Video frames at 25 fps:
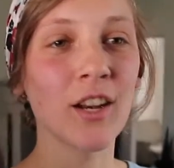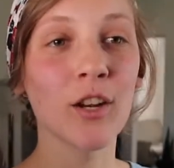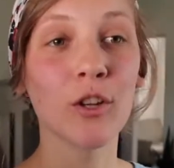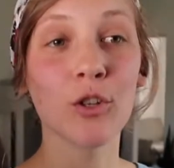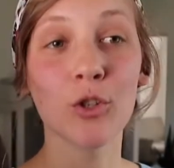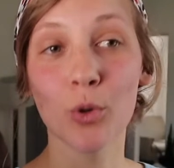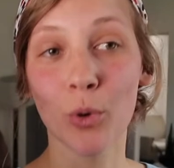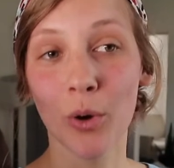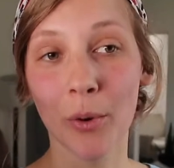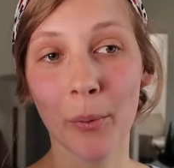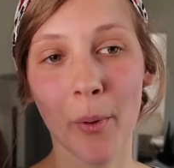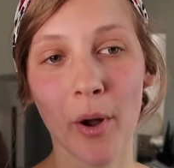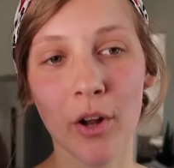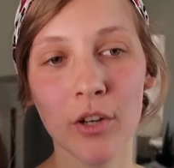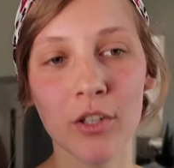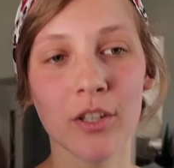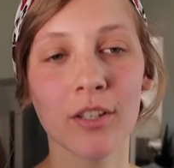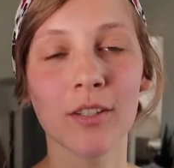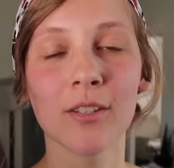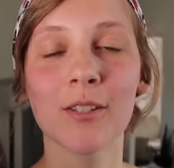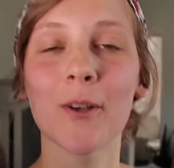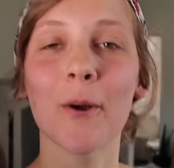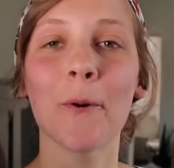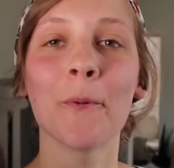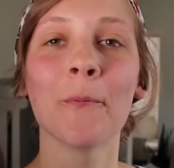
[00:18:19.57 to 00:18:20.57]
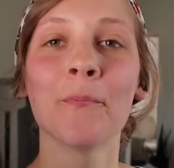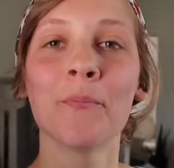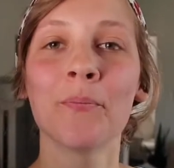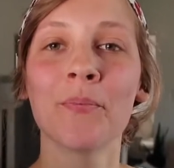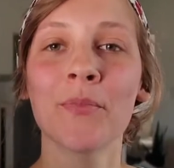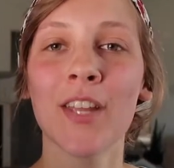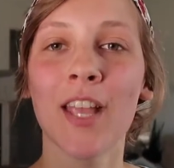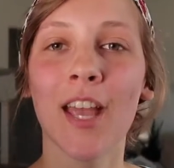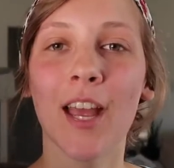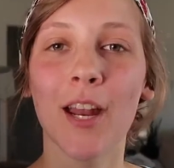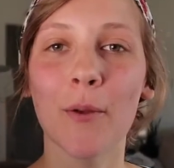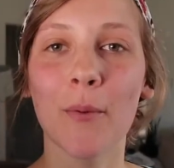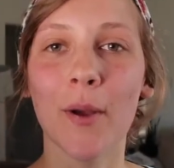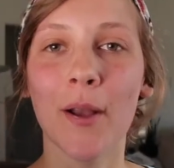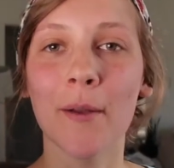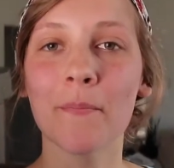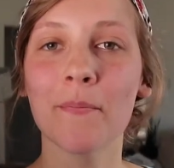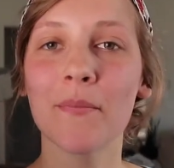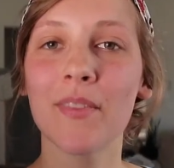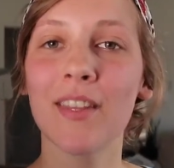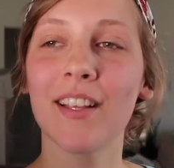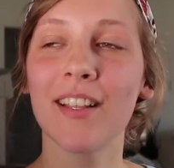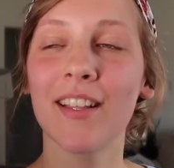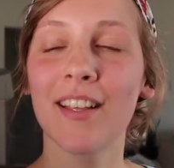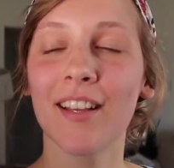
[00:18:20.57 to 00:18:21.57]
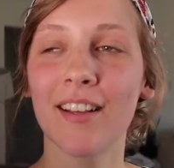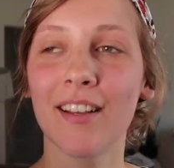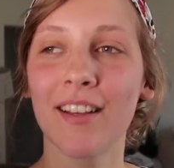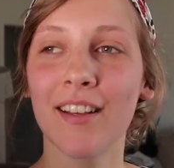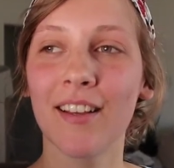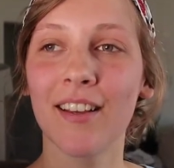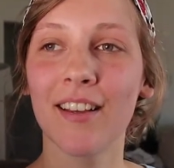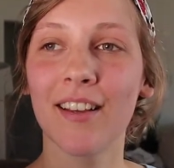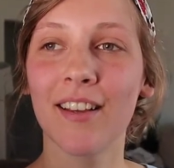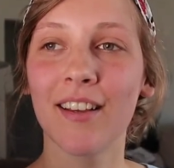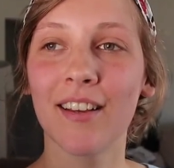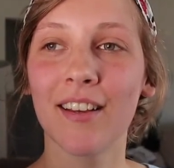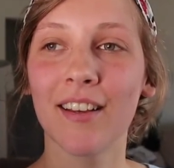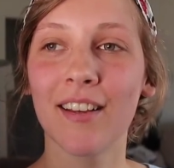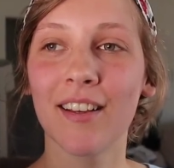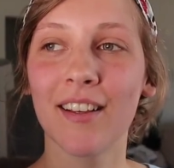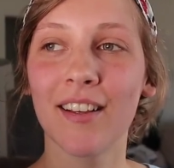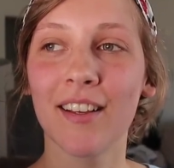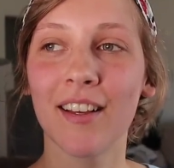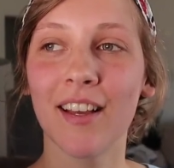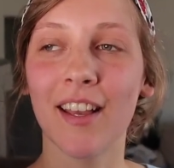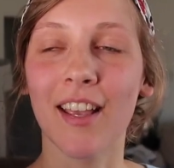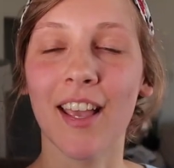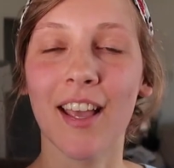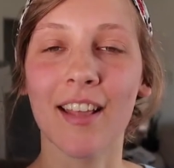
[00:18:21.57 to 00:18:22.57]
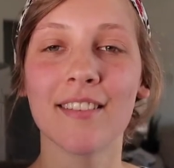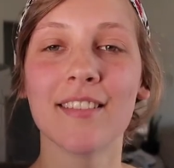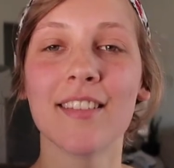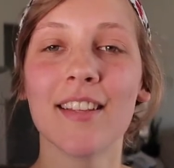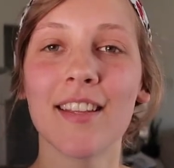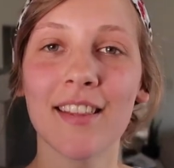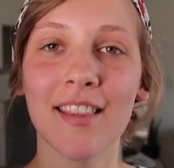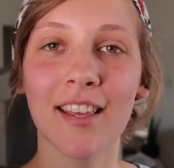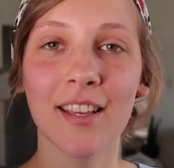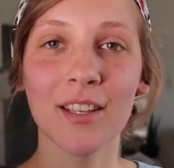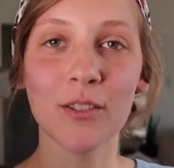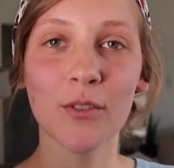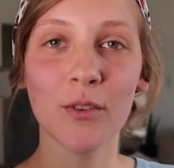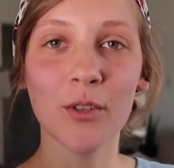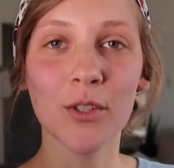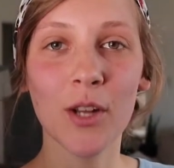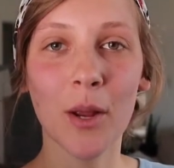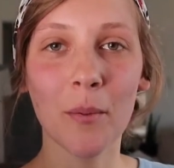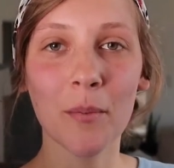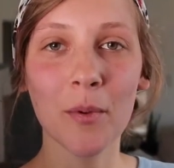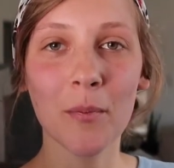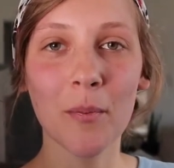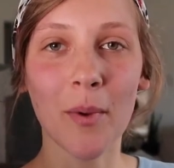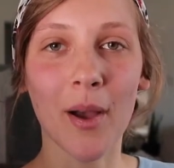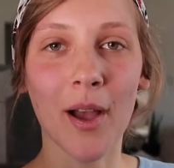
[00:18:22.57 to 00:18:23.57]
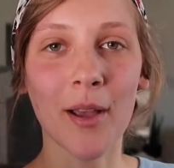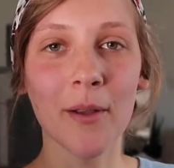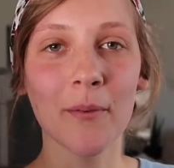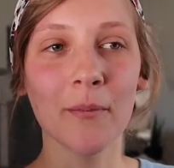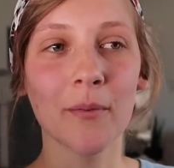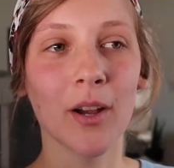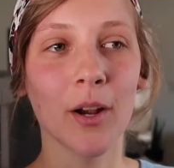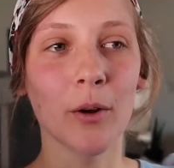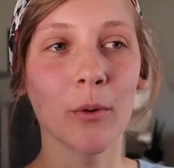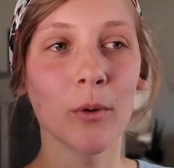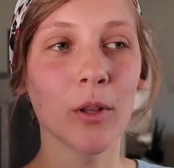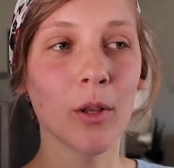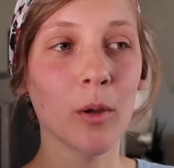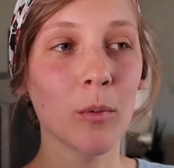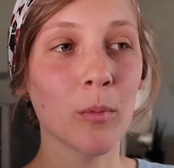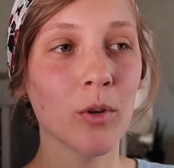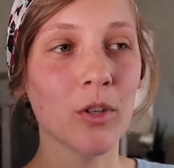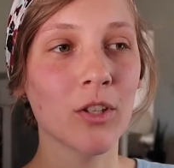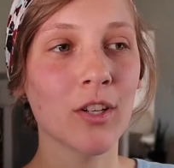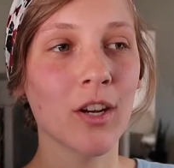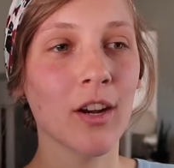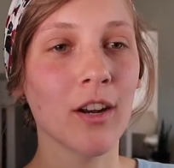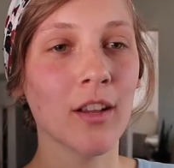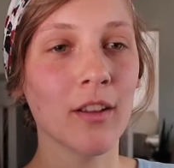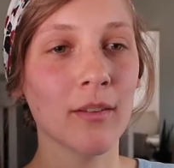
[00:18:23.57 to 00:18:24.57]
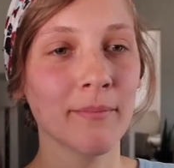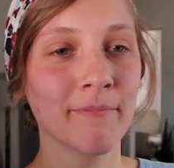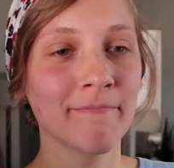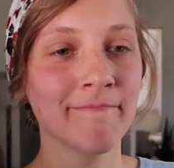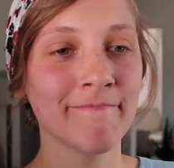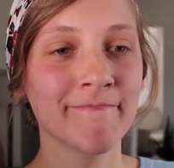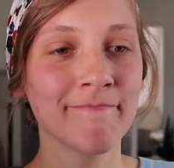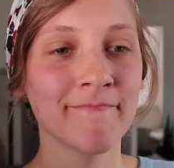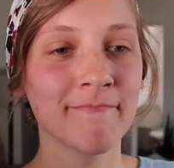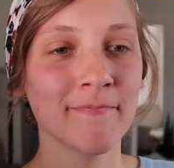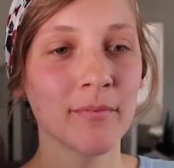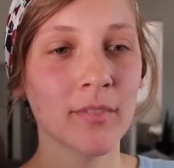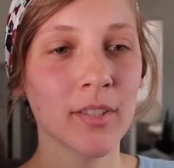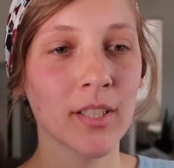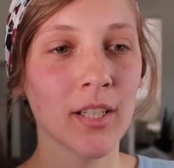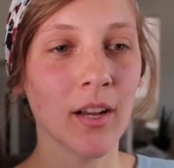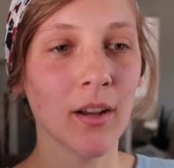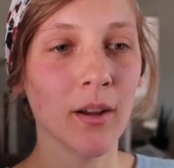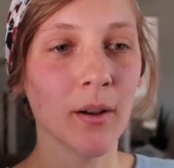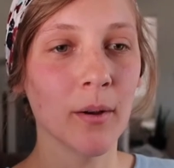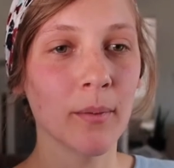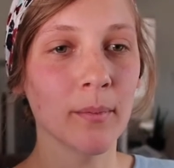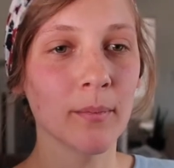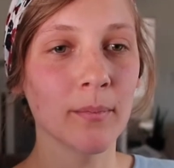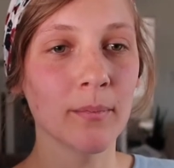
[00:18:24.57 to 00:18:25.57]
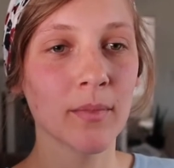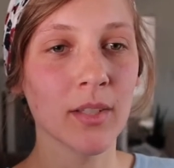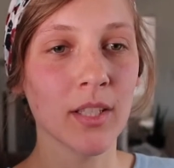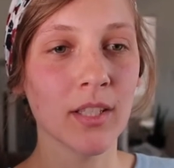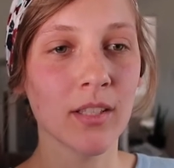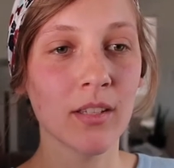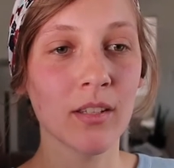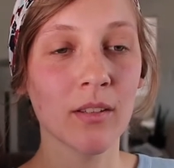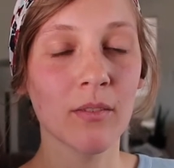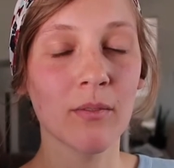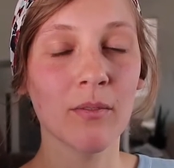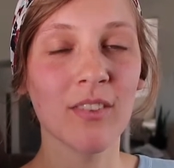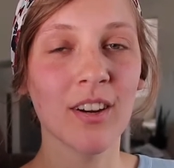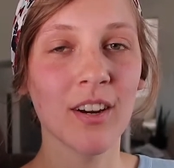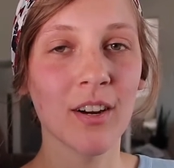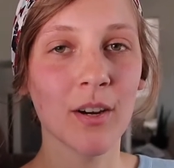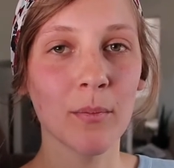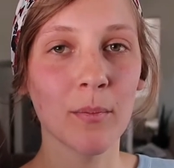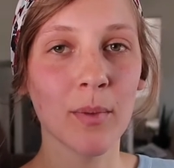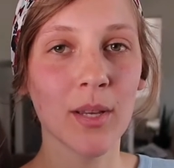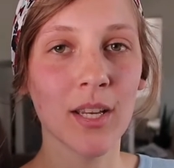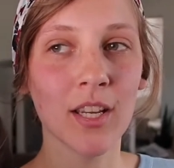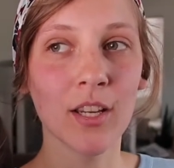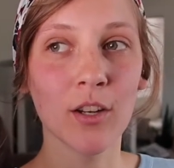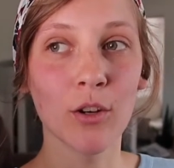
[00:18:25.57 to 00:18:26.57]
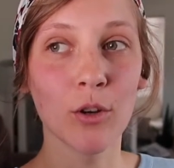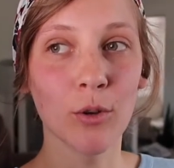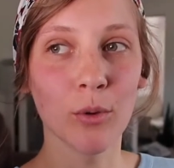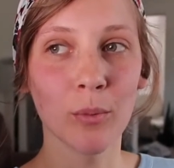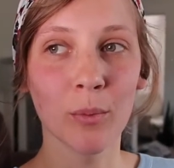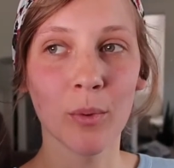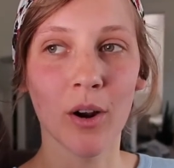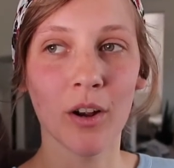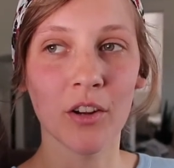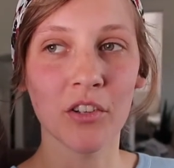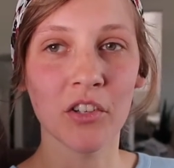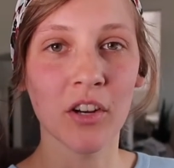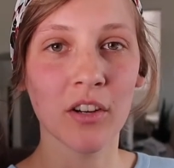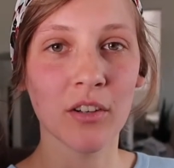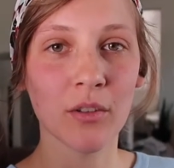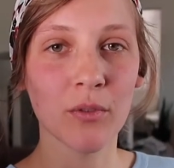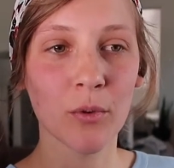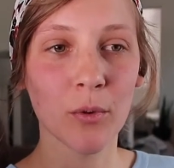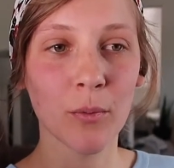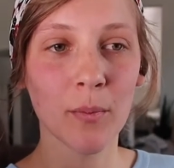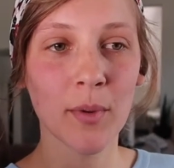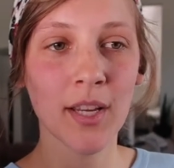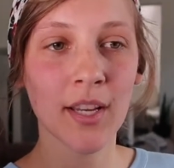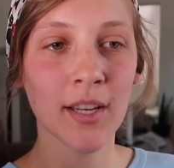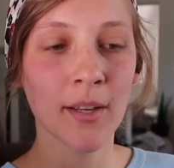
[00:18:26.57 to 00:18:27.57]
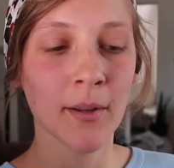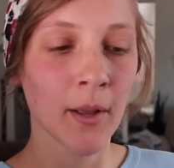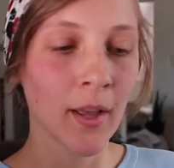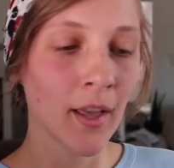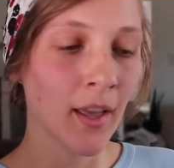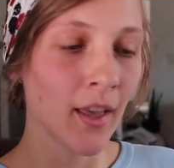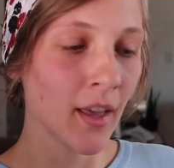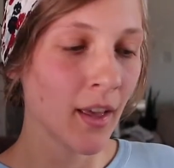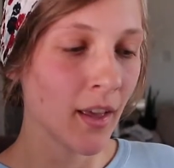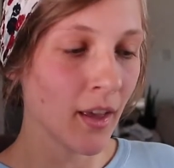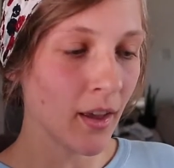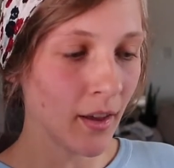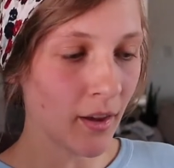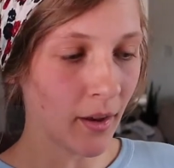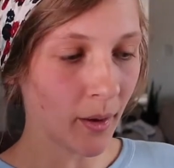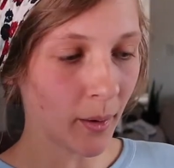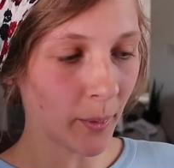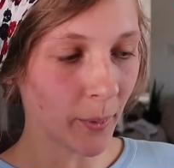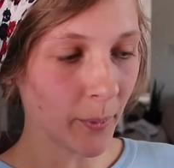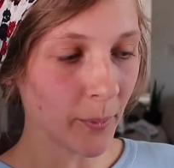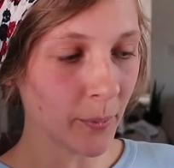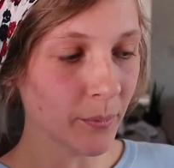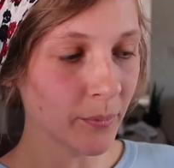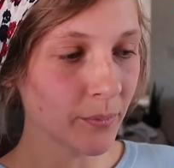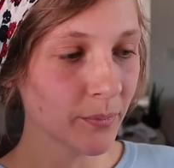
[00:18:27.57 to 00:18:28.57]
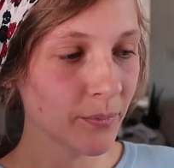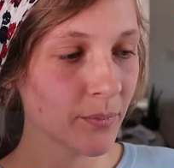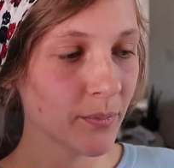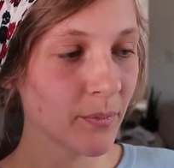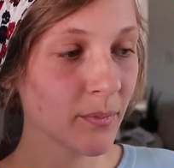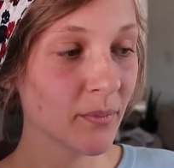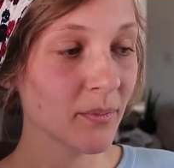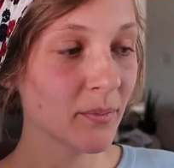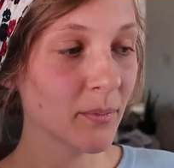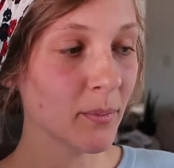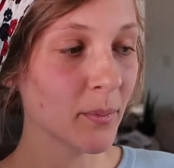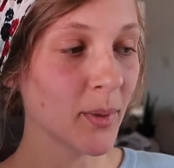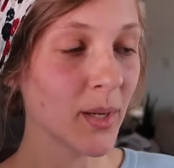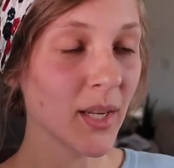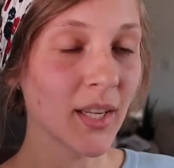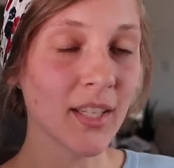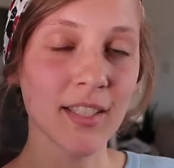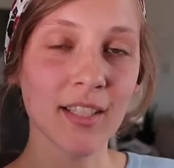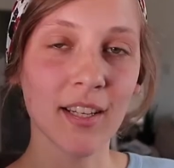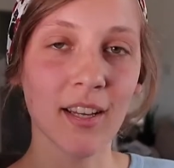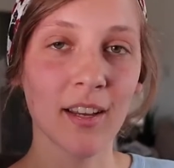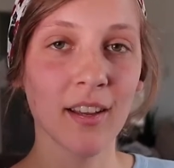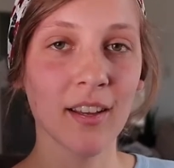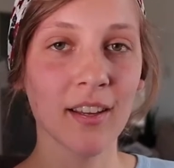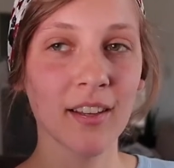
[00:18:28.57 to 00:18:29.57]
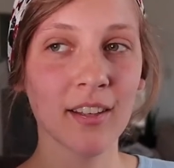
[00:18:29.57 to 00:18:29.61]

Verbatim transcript: and enjoy watching. So anyway, again, thanks for stopping by. I really appreciate it. Um, this is a very big new project for me, um, but